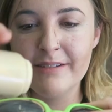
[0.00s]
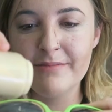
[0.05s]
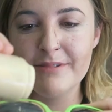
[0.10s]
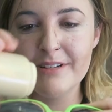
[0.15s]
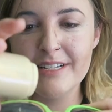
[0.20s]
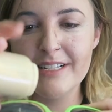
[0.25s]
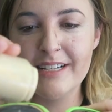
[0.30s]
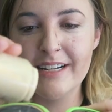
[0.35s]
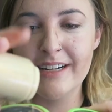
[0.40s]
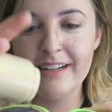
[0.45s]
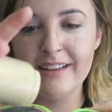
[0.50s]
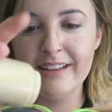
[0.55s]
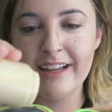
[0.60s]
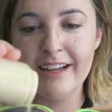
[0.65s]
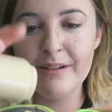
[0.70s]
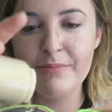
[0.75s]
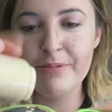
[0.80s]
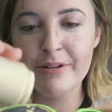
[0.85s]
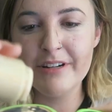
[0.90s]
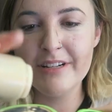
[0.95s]
I'm just gonna
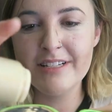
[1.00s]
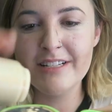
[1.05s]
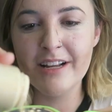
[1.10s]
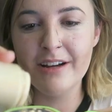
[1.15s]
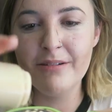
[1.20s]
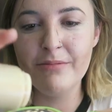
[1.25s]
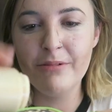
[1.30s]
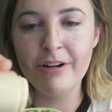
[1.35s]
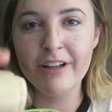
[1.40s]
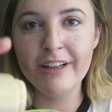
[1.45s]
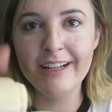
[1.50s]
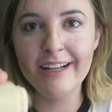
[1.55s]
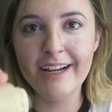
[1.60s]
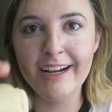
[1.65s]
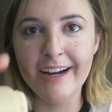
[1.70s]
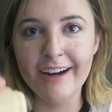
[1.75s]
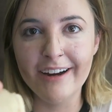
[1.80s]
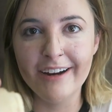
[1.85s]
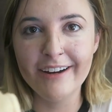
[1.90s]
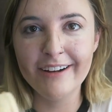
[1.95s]
like put some on
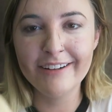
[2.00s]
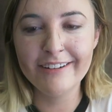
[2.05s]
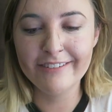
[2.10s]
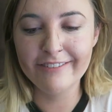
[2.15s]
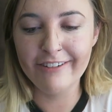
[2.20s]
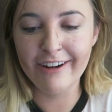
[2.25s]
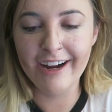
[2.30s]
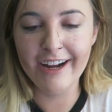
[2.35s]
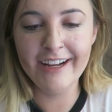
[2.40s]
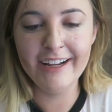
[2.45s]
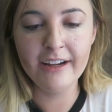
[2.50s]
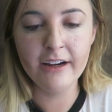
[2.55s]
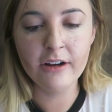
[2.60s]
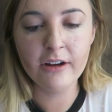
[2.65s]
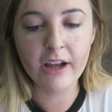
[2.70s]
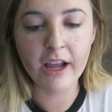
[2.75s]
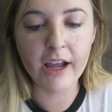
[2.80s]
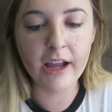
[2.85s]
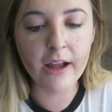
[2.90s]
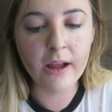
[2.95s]
there, right?
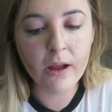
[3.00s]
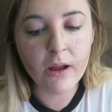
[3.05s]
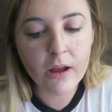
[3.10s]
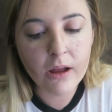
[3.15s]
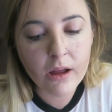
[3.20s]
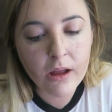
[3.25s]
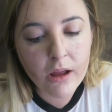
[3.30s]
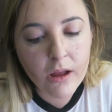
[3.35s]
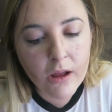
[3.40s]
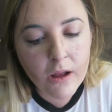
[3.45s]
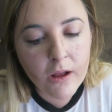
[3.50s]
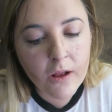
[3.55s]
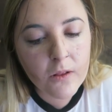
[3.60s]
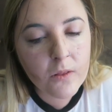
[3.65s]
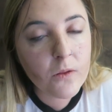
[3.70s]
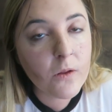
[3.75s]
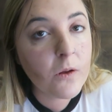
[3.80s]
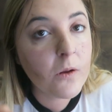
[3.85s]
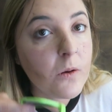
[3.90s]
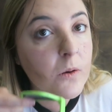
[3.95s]
Okay.
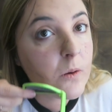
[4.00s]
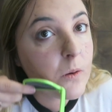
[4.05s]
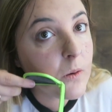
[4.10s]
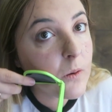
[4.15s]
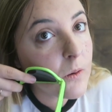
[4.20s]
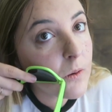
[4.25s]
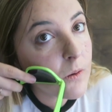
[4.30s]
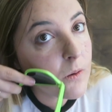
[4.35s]
And then.